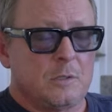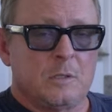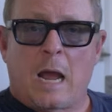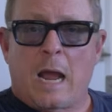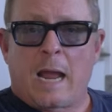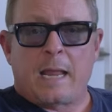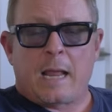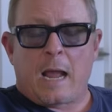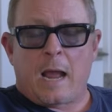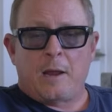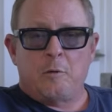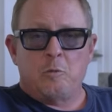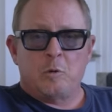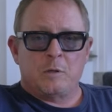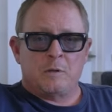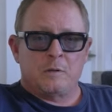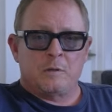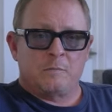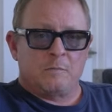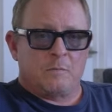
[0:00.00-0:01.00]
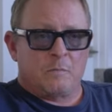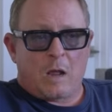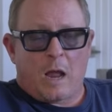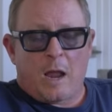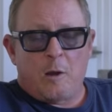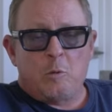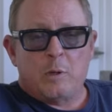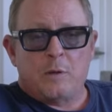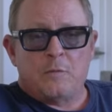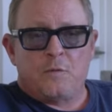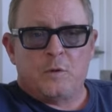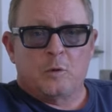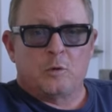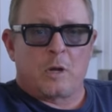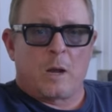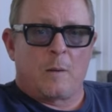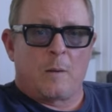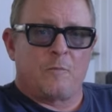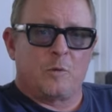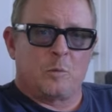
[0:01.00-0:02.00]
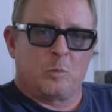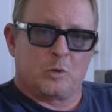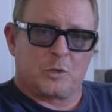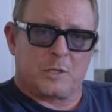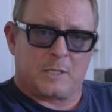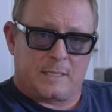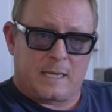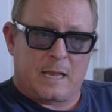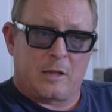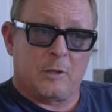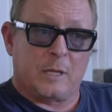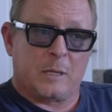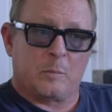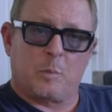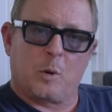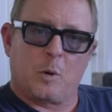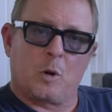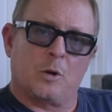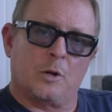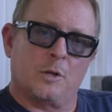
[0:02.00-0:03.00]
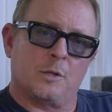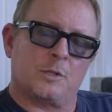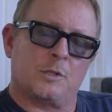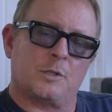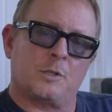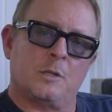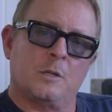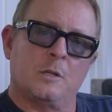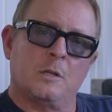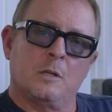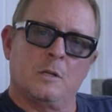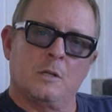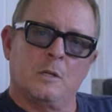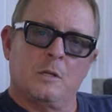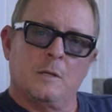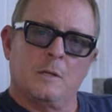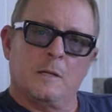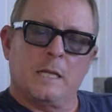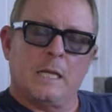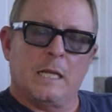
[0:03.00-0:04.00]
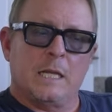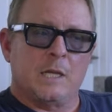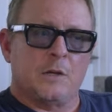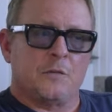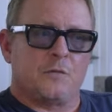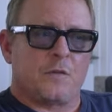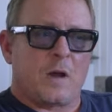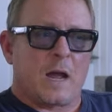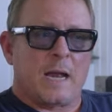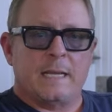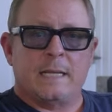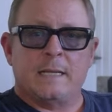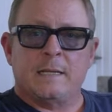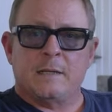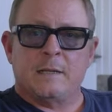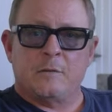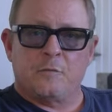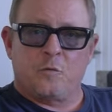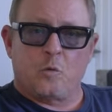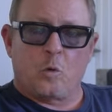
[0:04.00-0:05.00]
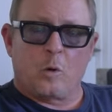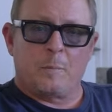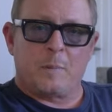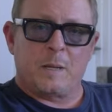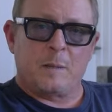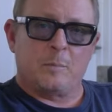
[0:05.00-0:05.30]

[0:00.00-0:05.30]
I wouldn't feel comfortable selling parts if I didn't inform